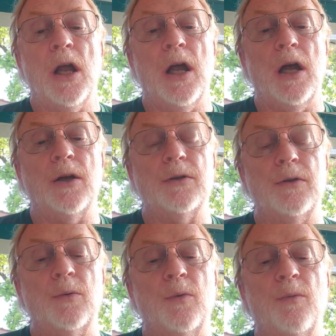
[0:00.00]
Uh,
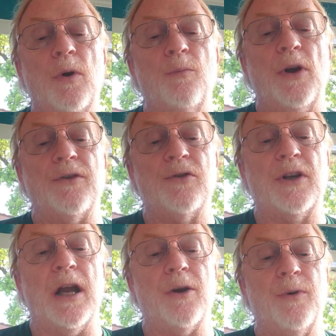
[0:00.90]
we pressured
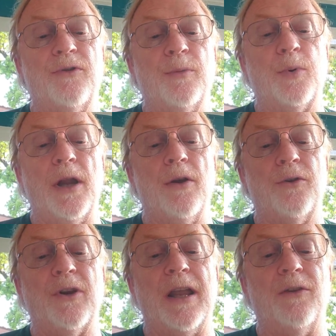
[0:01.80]
Congress to
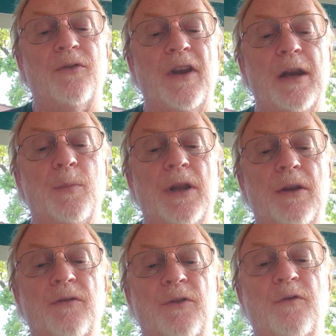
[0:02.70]
prioritize family